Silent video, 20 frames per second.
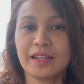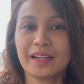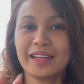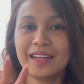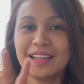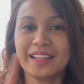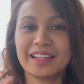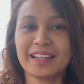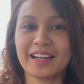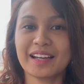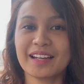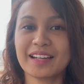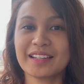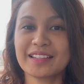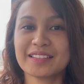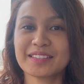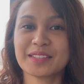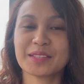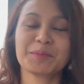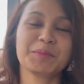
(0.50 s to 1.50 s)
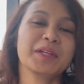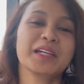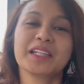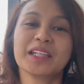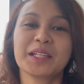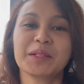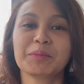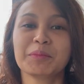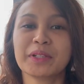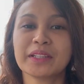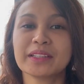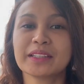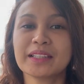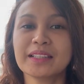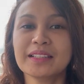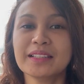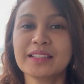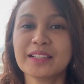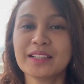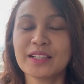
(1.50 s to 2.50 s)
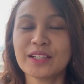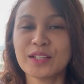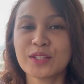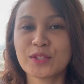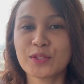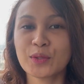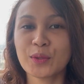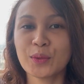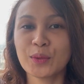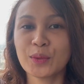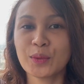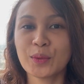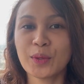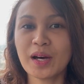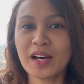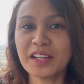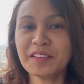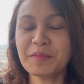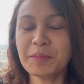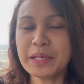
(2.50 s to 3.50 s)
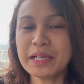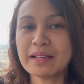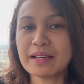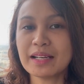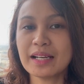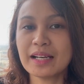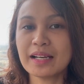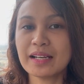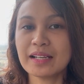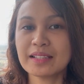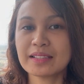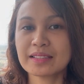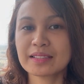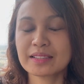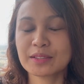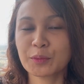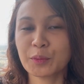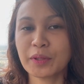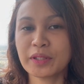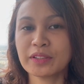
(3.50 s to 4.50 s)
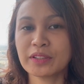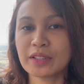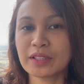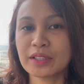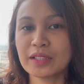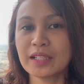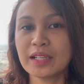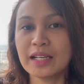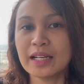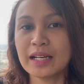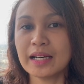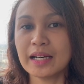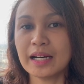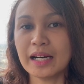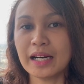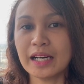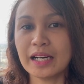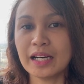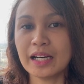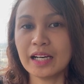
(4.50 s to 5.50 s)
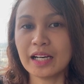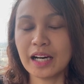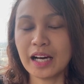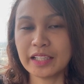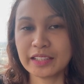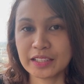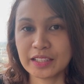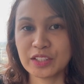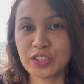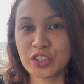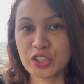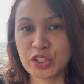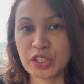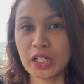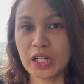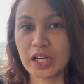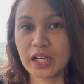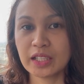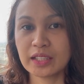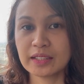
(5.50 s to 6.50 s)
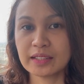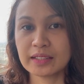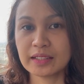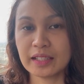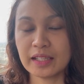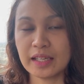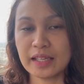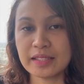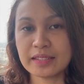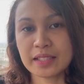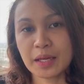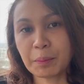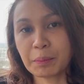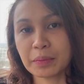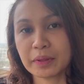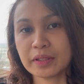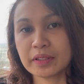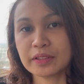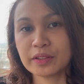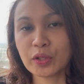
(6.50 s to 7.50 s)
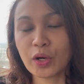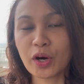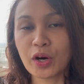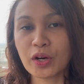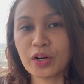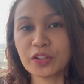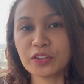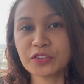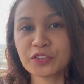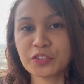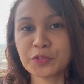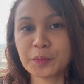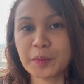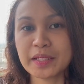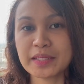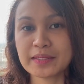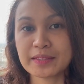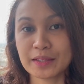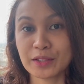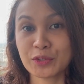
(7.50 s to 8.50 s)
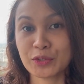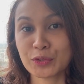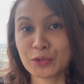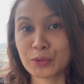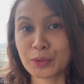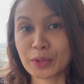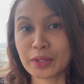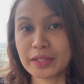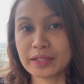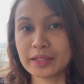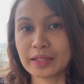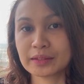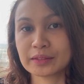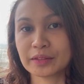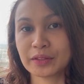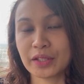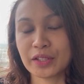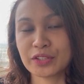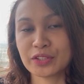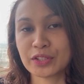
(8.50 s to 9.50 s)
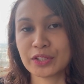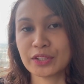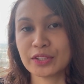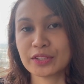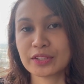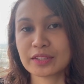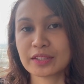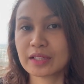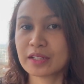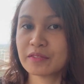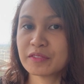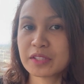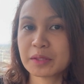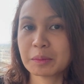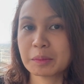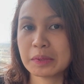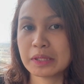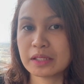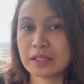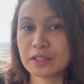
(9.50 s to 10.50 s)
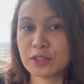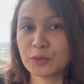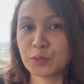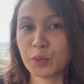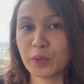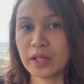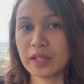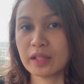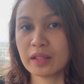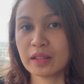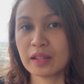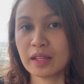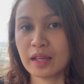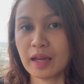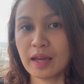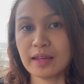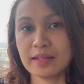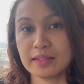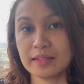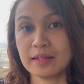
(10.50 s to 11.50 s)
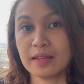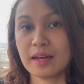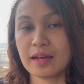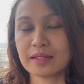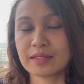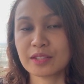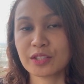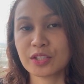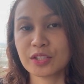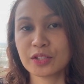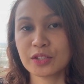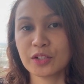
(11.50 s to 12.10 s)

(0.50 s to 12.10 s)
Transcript: Hey guys, it's me again, Britta. So I've been asked whether I can share a template of my statutory declarations that I've submitted with ACS